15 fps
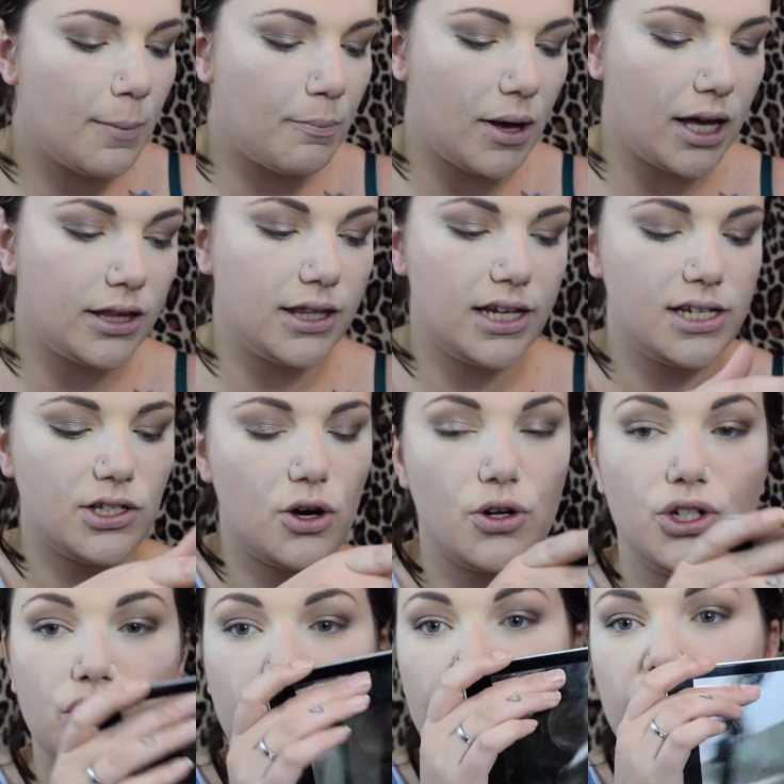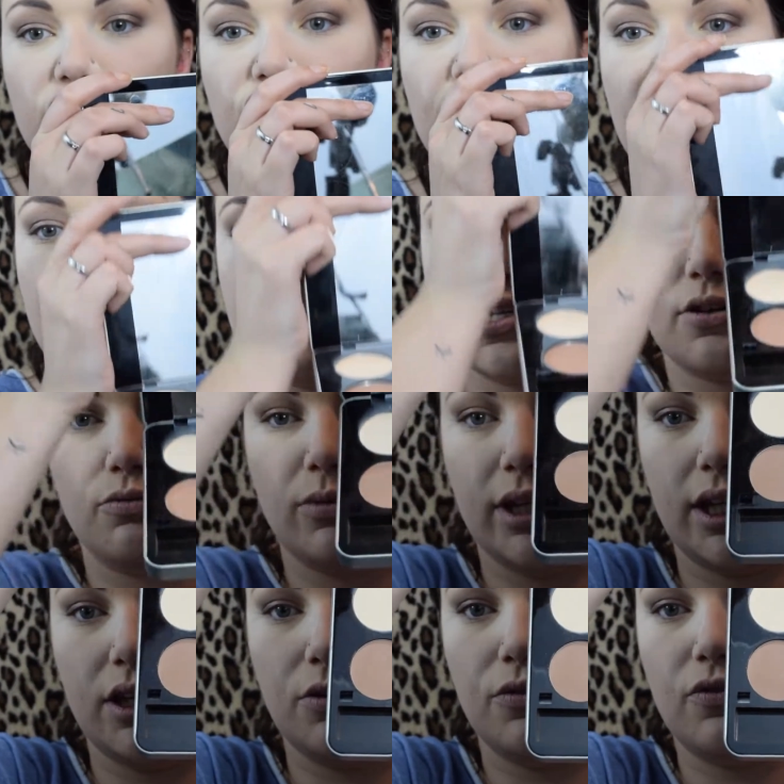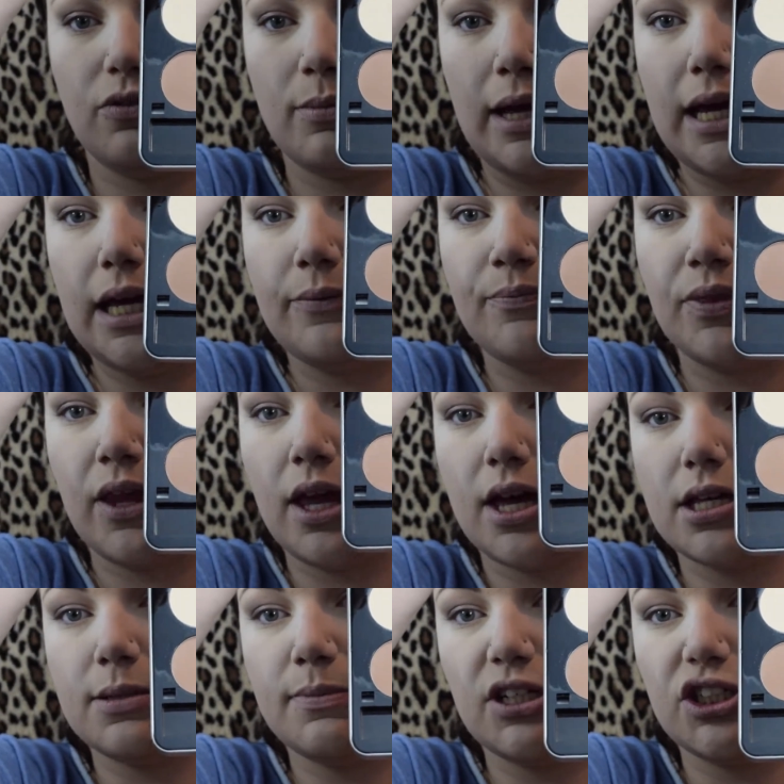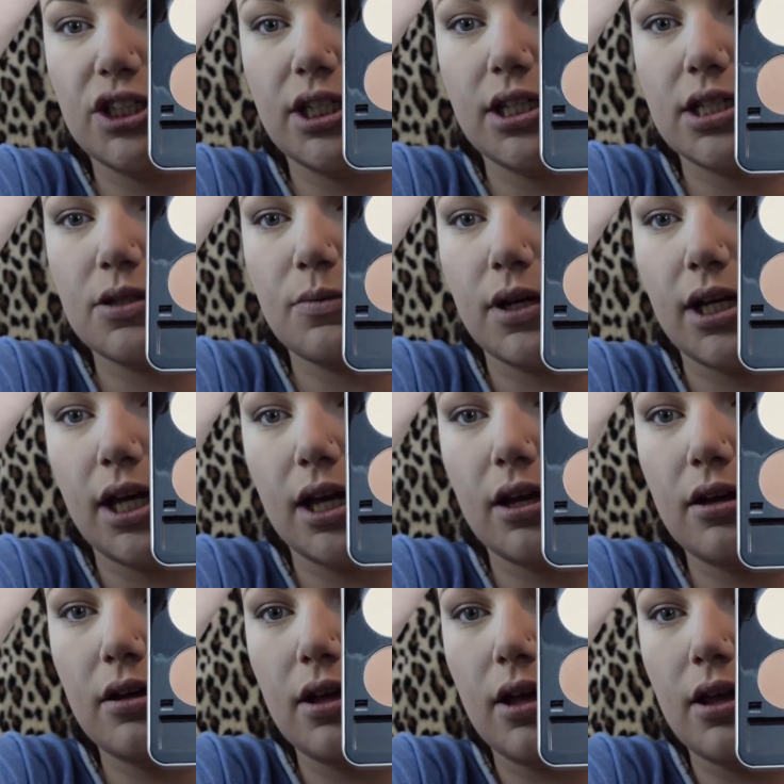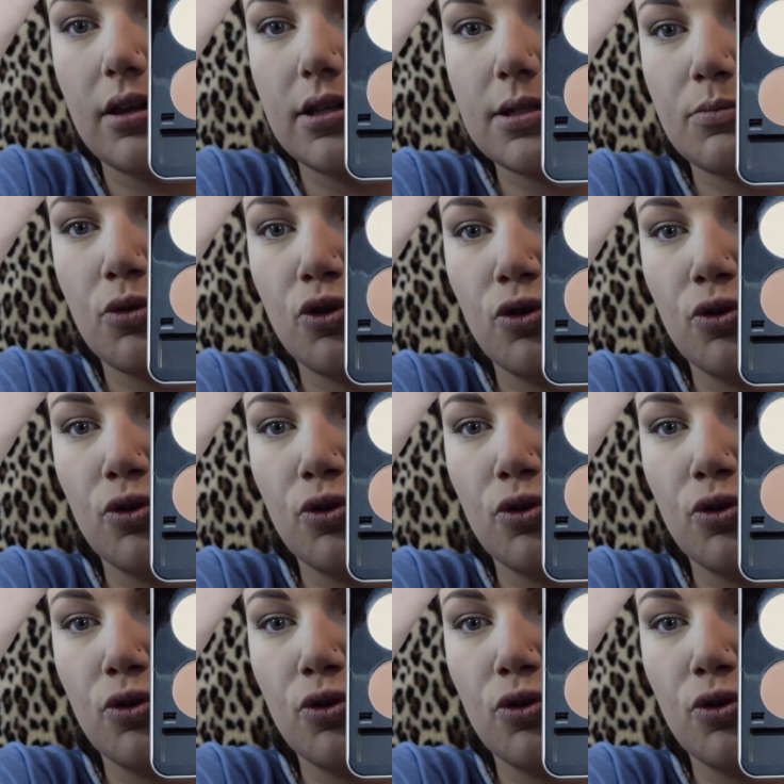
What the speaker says: But these contouring shades are really good for me, especially this one here, this more